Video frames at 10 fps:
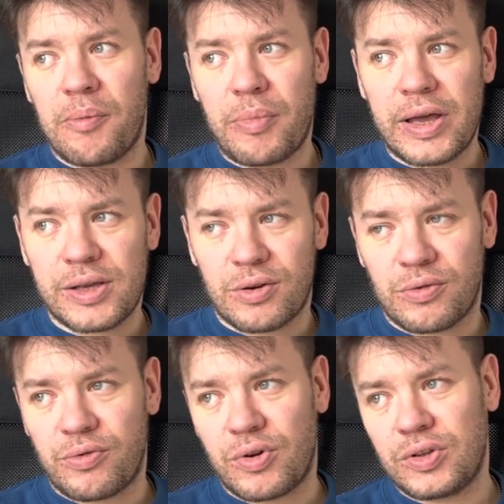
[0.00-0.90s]
micro
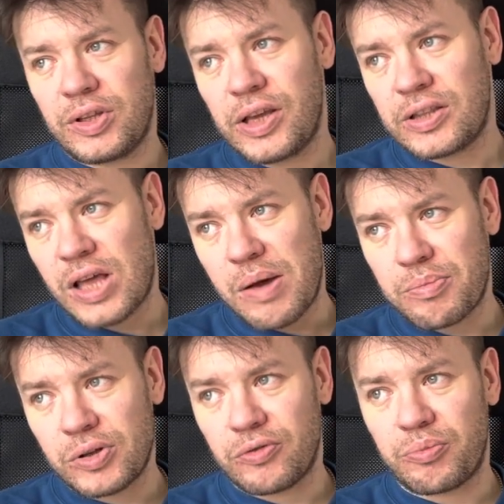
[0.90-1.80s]
front-end,
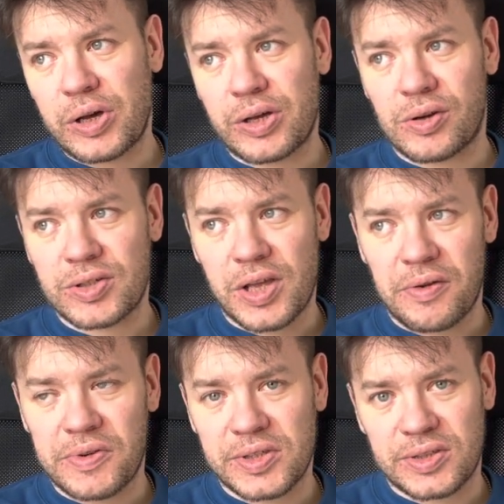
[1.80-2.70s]
couple of
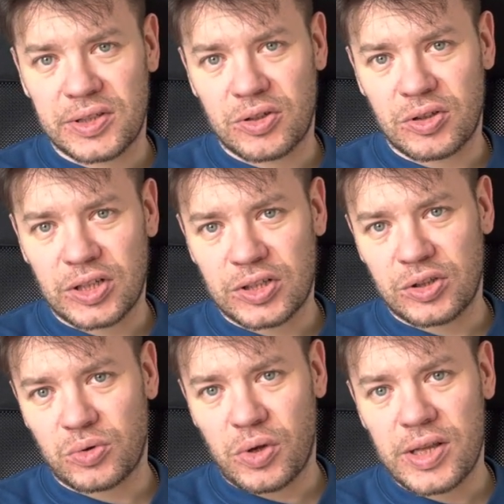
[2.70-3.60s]
microservices that
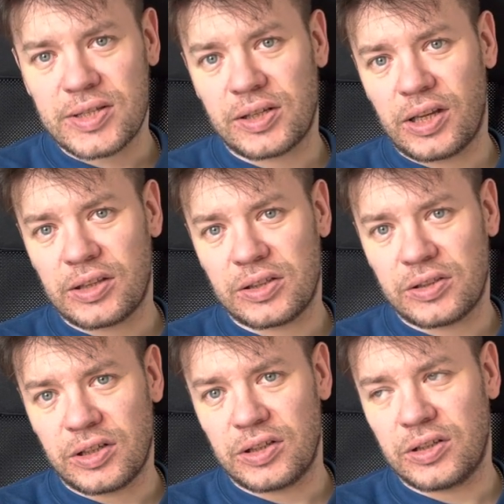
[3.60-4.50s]
connected together, and
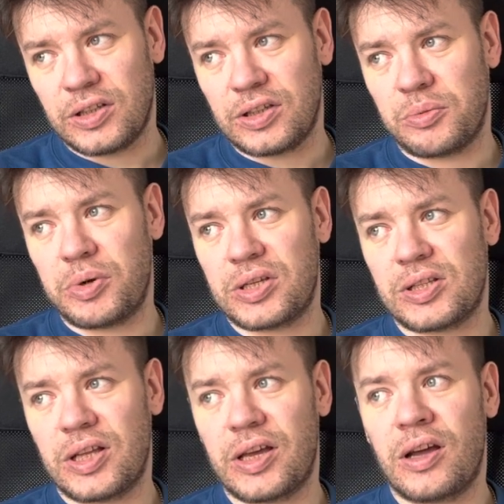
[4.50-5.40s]
the database
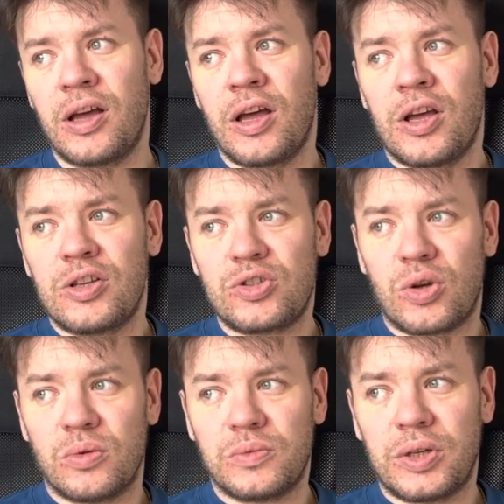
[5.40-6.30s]
layer.
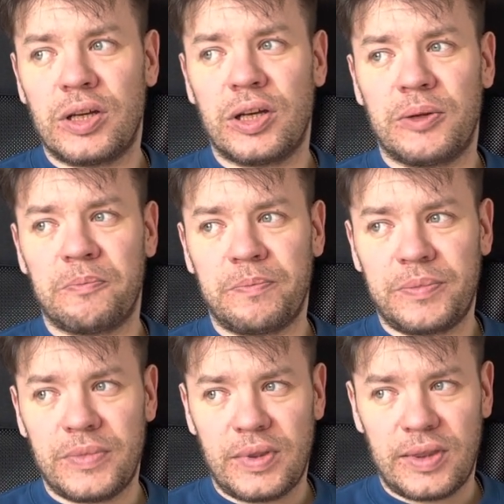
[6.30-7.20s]
So
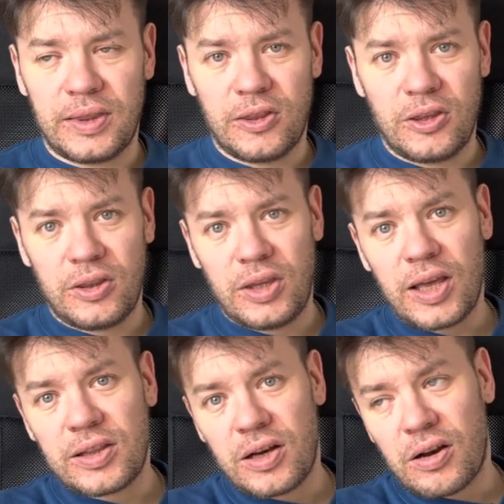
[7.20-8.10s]

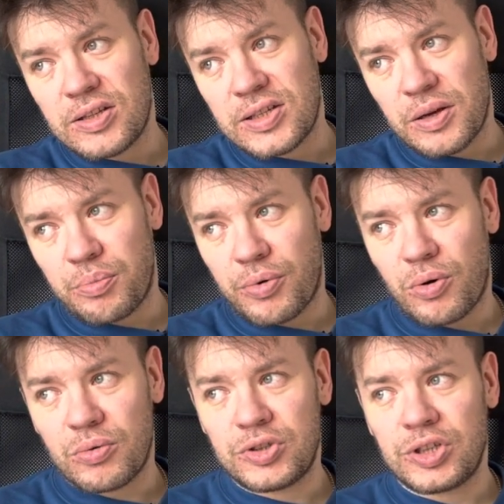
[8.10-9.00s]
yet another
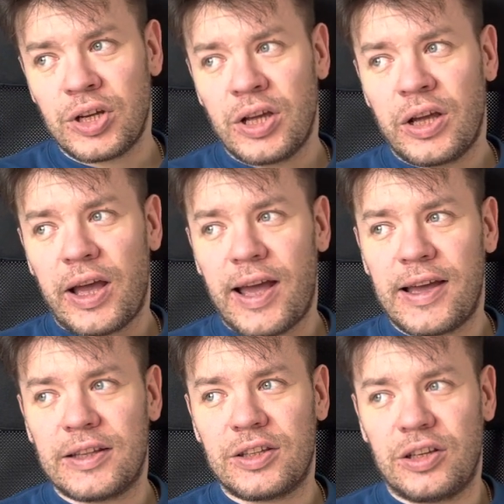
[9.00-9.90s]
approach,
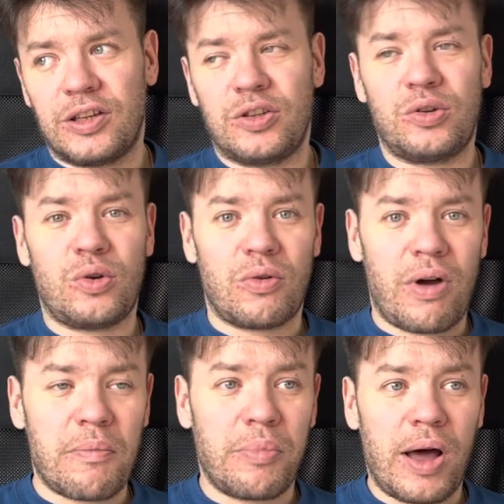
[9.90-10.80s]
and
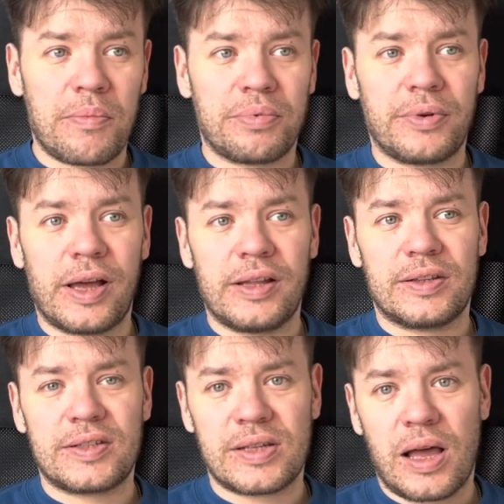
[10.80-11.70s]
ABAP and
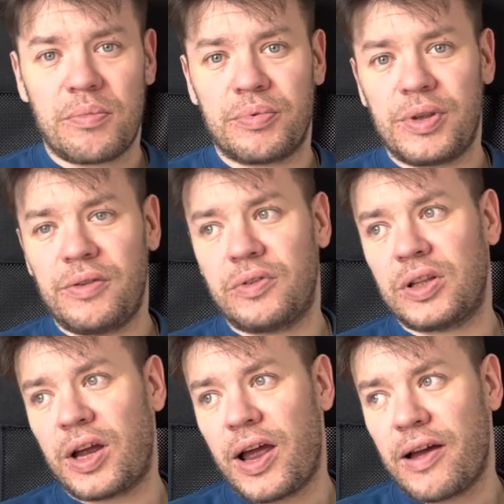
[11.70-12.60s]
SAP even
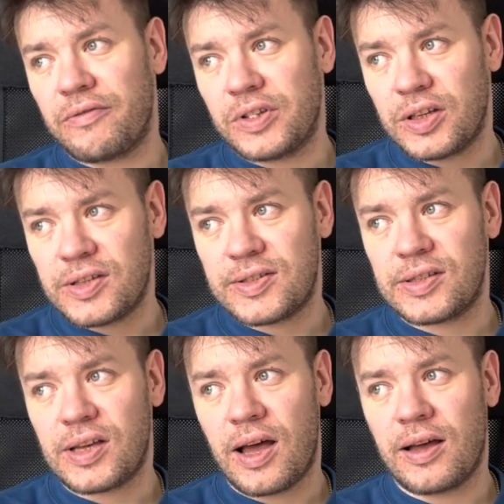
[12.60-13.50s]
have this
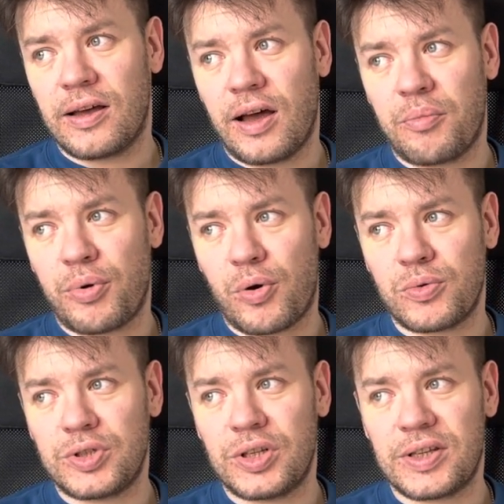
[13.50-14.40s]

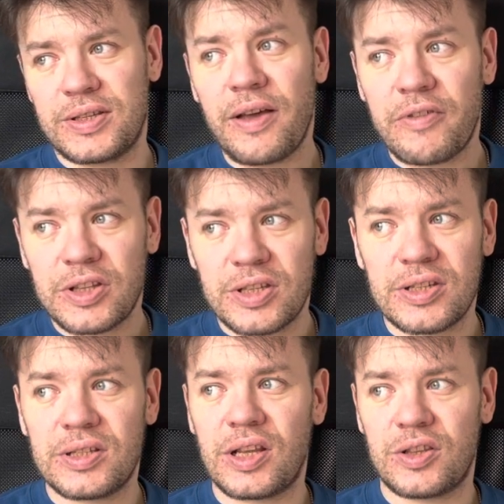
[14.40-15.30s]
approach in the
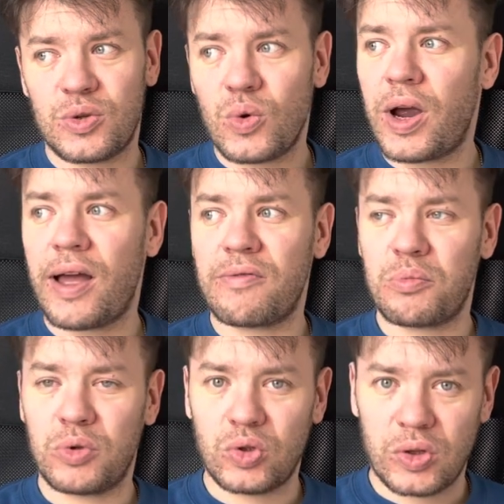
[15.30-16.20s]
70s, that you have a
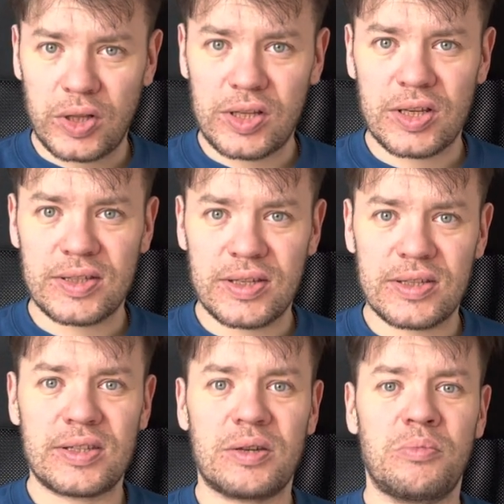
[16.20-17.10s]
monolithic
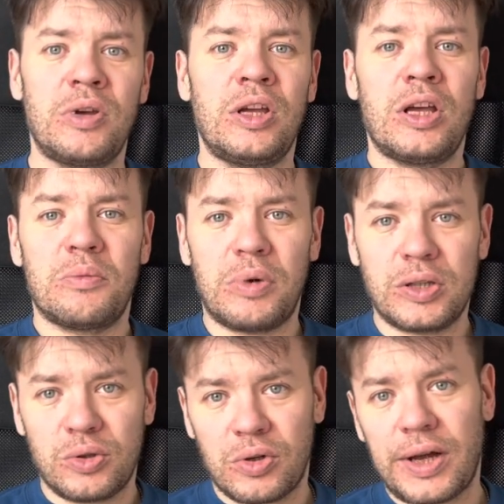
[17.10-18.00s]
system,
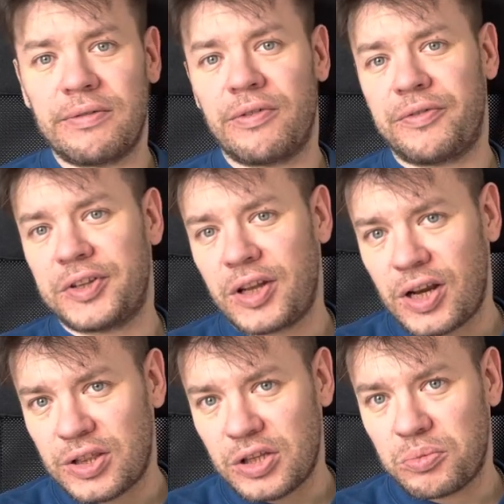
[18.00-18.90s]
but you have a
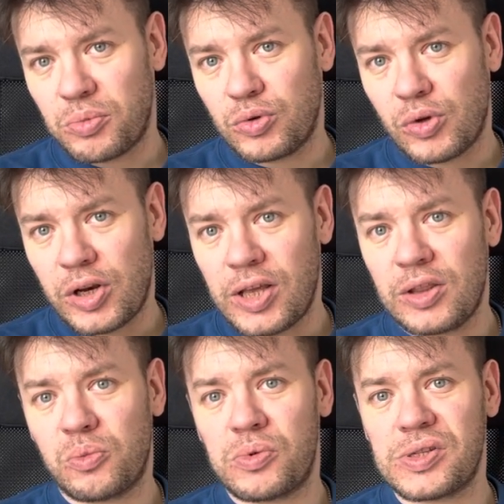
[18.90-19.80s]
federated monolith
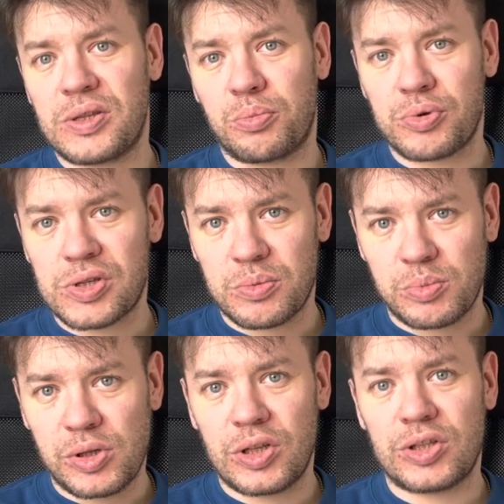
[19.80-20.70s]
with the
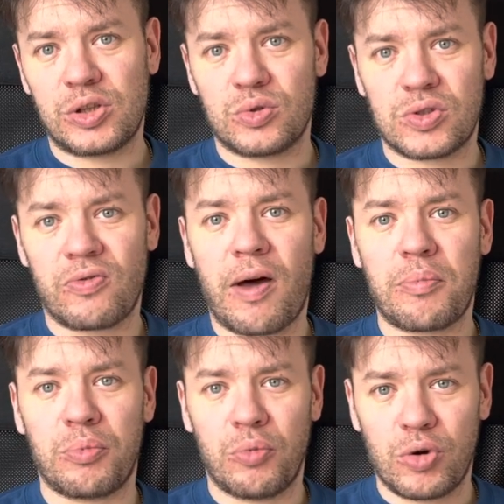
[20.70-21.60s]
possibility to
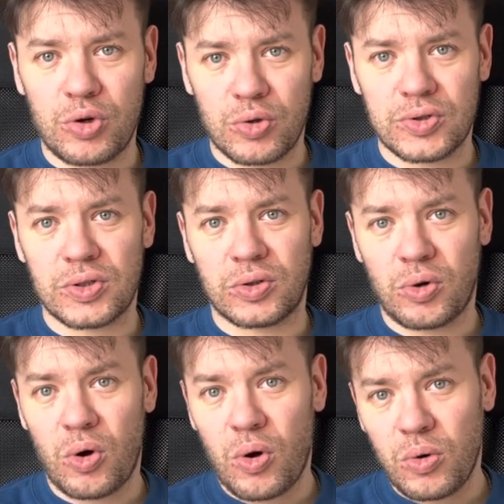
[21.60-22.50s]
swap modules on
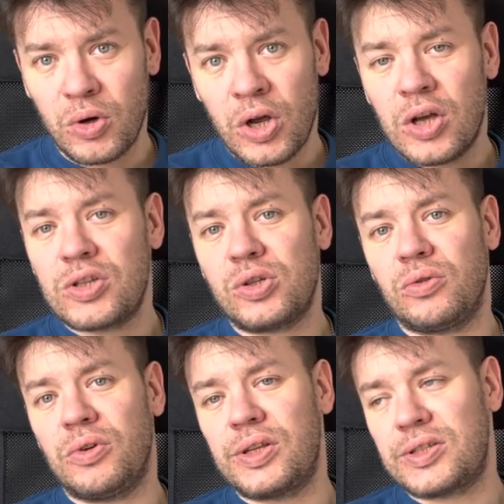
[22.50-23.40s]
go. So
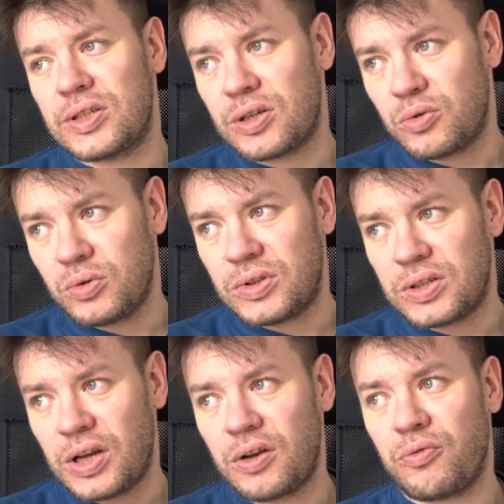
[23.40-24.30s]
it's the good
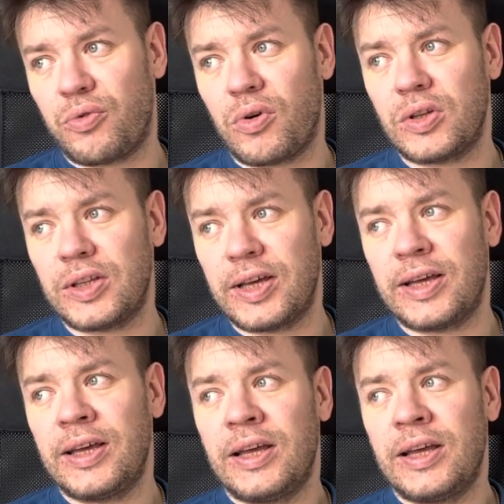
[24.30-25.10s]
thing for the